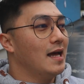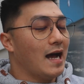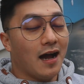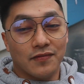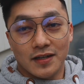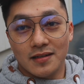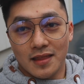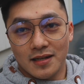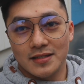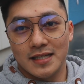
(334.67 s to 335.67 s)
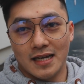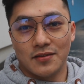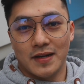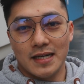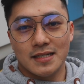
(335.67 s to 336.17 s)
after the 3rd
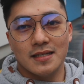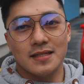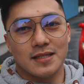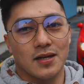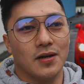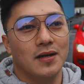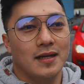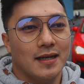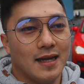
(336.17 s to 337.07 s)
generation, so